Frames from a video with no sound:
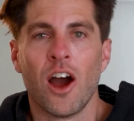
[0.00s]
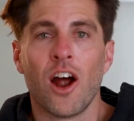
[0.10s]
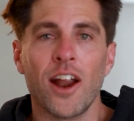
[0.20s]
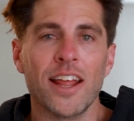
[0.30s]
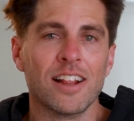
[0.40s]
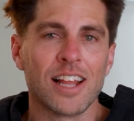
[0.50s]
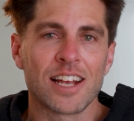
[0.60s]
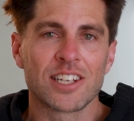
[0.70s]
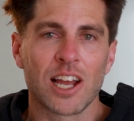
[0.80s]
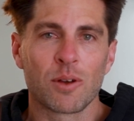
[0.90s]
All right, and the
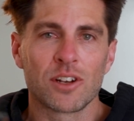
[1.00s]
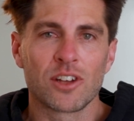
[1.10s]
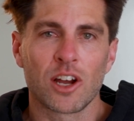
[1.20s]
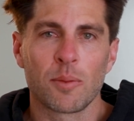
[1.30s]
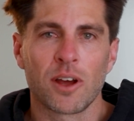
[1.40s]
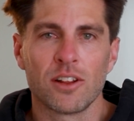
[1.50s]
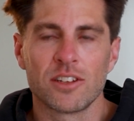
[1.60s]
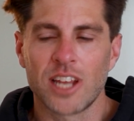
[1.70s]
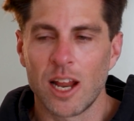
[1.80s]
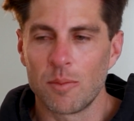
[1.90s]
last thing I want to talk about on
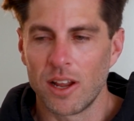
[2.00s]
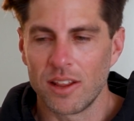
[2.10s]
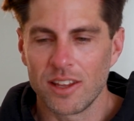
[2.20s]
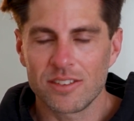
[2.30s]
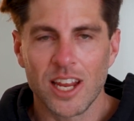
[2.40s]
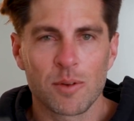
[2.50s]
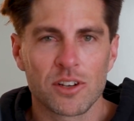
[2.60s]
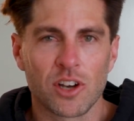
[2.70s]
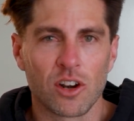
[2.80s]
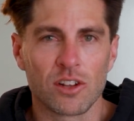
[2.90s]
this camera
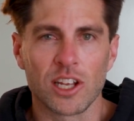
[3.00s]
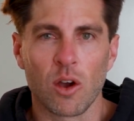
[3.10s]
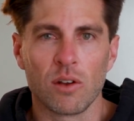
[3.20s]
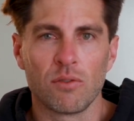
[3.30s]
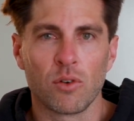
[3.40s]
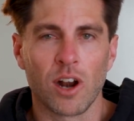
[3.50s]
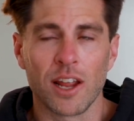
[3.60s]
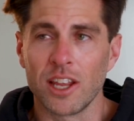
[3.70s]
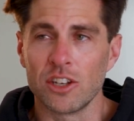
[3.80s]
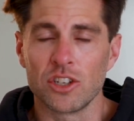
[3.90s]
is currently going for, I
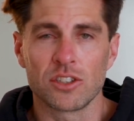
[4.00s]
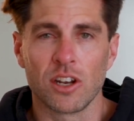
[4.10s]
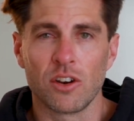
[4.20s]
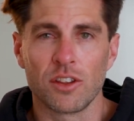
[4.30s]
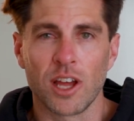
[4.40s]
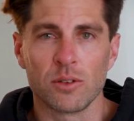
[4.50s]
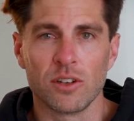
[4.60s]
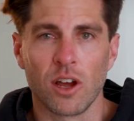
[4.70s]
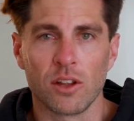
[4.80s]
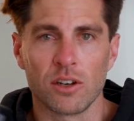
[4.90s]
think, just under
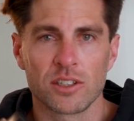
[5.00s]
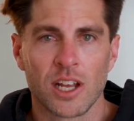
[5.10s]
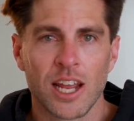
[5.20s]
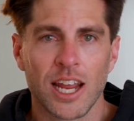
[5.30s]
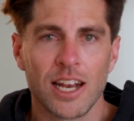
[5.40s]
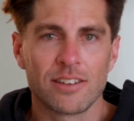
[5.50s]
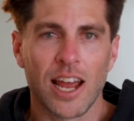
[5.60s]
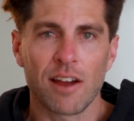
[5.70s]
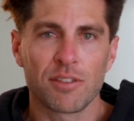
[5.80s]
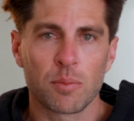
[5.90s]
$1,000. It is
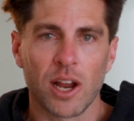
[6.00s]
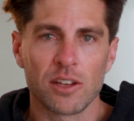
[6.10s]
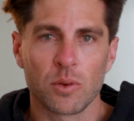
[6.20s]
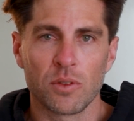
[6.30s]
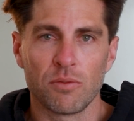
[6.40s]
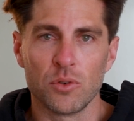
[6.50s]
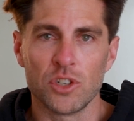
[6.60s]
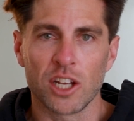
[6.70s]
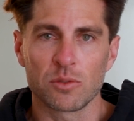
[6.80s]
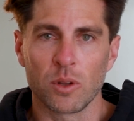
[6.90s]
half the price of the
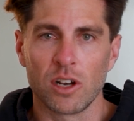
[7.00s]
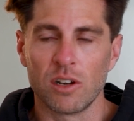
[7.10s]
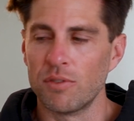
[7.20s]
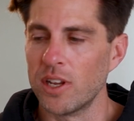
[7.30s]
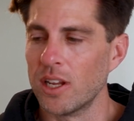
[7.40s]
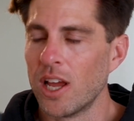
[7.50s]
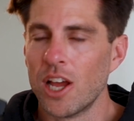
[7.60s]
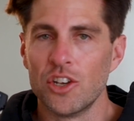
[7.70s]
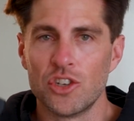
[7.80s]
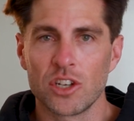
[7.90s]
Fuji X100V,
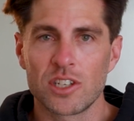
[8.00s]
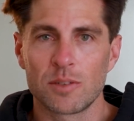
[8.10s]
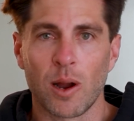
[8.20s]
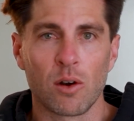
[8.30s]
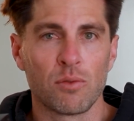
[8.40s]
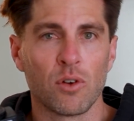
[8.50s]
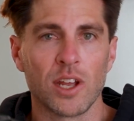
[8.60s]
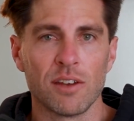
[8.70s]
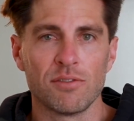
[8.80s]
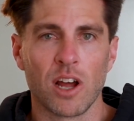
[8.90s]
just as powerful,
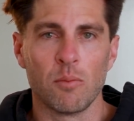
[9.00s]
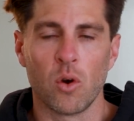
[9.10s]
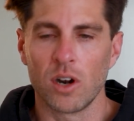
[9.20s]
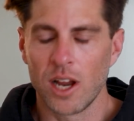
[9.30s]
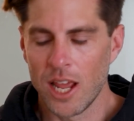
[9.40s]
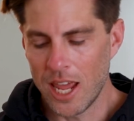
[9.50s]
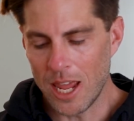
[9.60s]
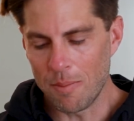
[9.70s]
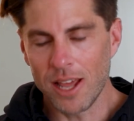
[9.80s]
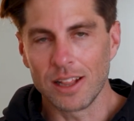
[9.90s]
if not more.
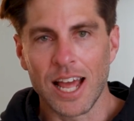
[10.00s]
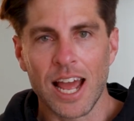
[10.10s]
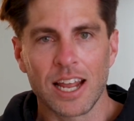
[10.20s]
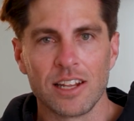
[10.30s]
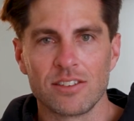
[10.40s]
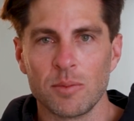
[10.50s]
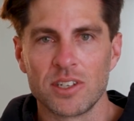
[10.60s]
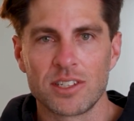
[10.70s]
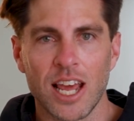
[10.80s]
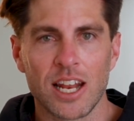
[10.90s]
It might lack in some
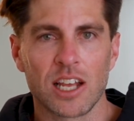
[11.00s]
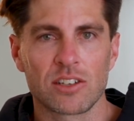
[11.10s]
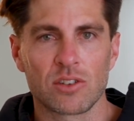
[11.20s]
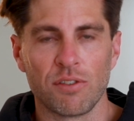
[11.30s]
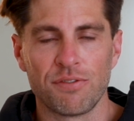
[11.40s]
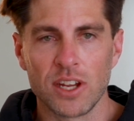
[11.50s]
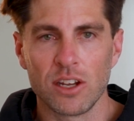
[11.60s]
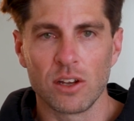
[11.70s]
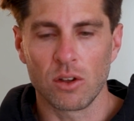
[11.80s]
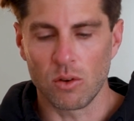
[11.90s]
aesthetics or
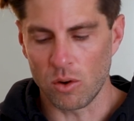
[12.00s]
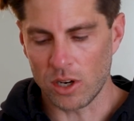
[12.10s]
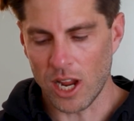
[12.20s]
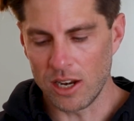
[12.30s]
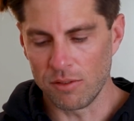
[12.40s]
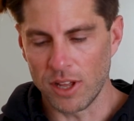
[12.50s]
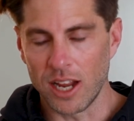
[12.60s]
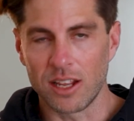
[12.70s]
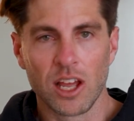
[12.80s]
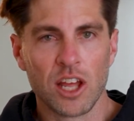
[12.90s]
feel or kind of
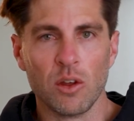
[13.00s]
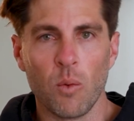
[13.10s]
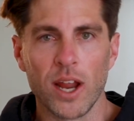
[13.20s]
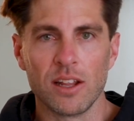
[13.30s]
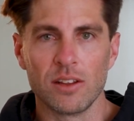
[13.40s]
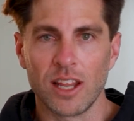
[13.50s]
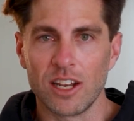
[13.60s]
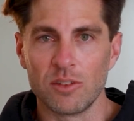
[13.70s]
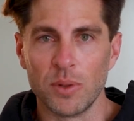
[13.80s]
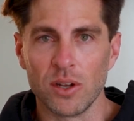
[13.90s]
like the way that
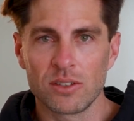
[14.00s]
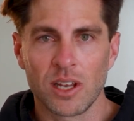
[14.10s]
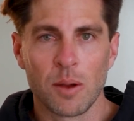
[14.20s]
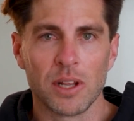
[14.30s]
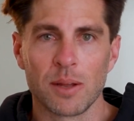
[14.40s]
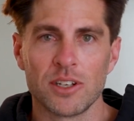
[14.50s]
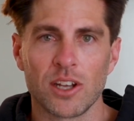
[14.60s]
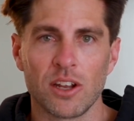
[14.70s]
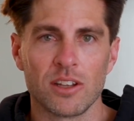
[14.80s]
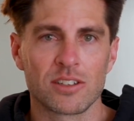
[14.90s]
it's built, but let me
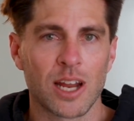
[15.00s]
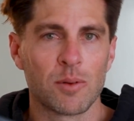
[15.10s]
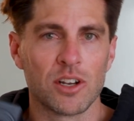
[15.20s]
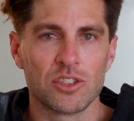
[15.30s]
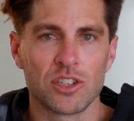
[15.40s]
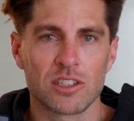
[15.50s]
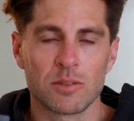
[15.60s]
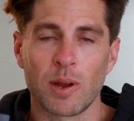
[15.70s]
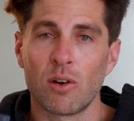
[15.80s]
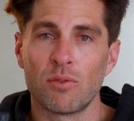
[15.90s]
tell you, this camera is just as
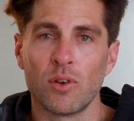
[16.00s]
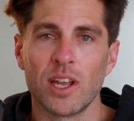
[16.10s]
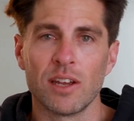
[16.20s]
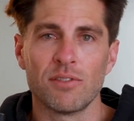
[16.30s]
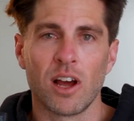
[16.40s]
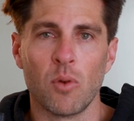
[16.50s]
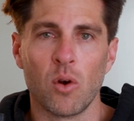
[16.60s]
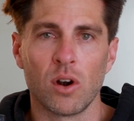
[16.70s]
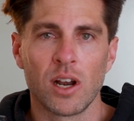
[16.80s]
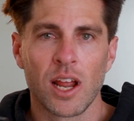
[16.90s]
powerful, if
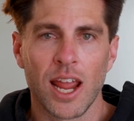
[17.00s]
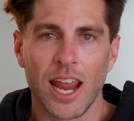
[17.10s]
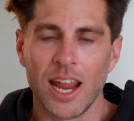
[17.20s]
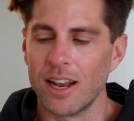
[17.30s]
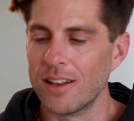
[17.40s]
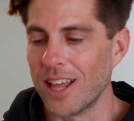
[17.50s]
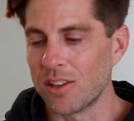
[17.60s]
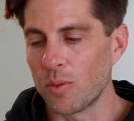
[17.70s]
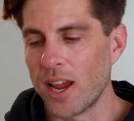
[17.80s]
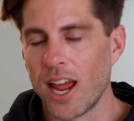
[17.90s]
more, and
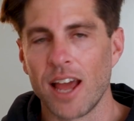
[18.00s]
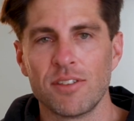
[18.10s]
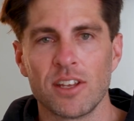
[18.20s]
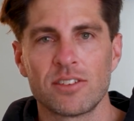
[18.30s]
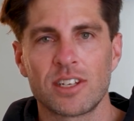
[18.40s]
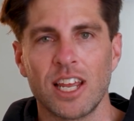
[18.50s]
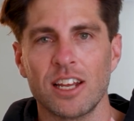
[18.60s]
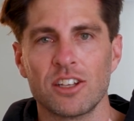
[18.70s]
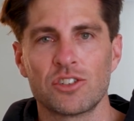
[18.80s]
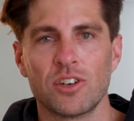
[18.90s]
that's why I have this king
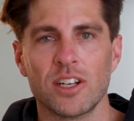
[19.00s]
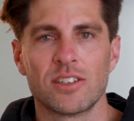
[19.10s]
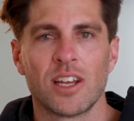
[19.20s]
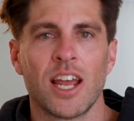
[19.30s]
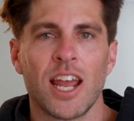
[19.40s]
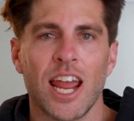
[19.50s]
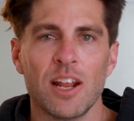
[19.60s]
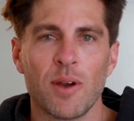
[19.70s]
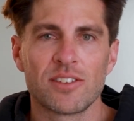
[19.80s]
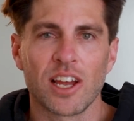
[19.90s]
of the streets.
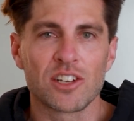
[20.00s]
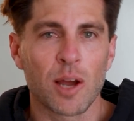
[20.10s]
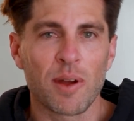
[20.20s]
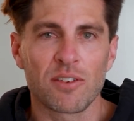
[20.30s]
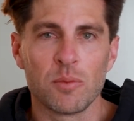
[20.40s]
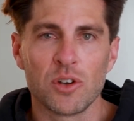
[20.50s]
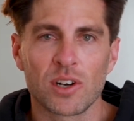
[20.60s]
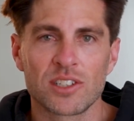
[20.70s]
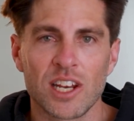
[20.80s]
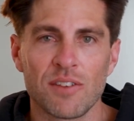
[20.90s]
Anyways, I just got back from New
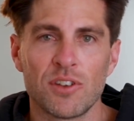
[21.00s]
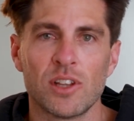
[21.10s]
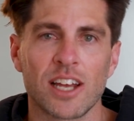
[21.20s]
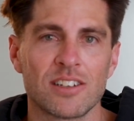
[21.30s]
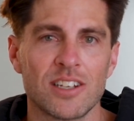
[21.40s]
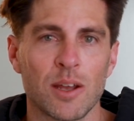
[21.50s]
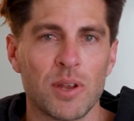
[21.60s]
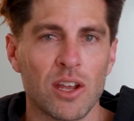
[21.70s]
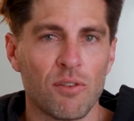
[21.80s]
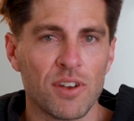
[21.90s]
York City. If you'd like to see a
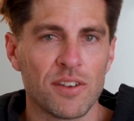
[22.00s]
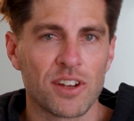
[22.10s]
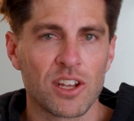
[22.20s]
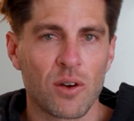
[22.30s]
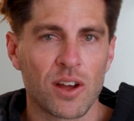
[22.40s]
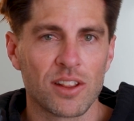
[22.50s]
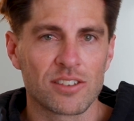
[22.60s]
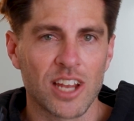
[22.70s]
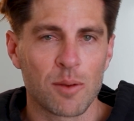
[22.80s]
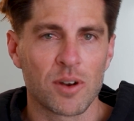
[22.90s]
POV video on
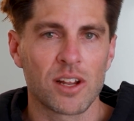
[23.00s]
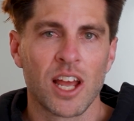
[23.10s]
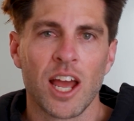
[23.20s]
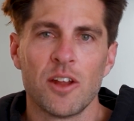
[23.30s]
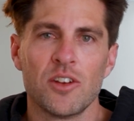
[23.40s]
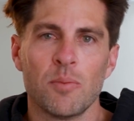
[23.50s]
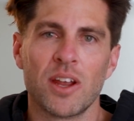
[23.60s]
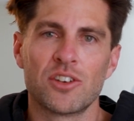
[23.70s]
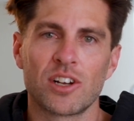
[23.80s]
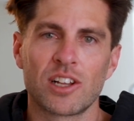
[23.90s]
this camera,
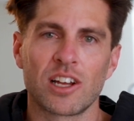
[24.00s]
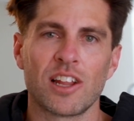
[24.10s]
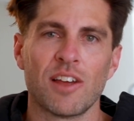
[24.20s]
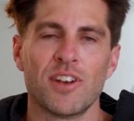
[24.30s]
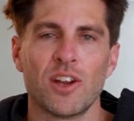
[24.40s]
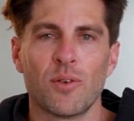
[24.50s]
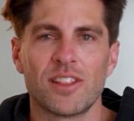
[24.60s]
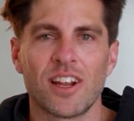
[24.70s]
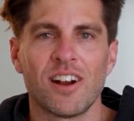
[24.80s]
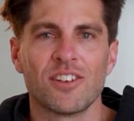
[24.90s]
make sure to click on that video right
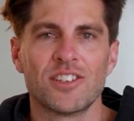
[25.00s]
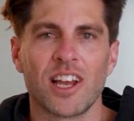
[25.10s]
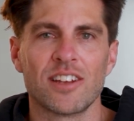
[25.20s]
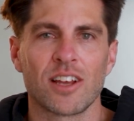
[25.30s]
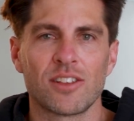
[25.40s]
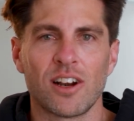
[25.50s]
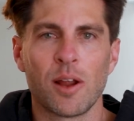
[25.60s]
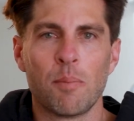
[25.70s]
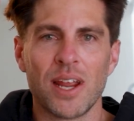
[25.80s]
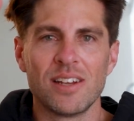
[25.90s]
there. I'll see you guys out there.
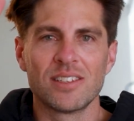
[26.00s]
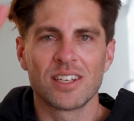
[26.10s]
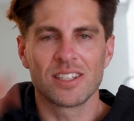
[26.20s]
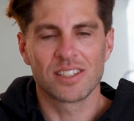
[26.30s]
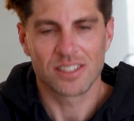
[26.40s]
Peace.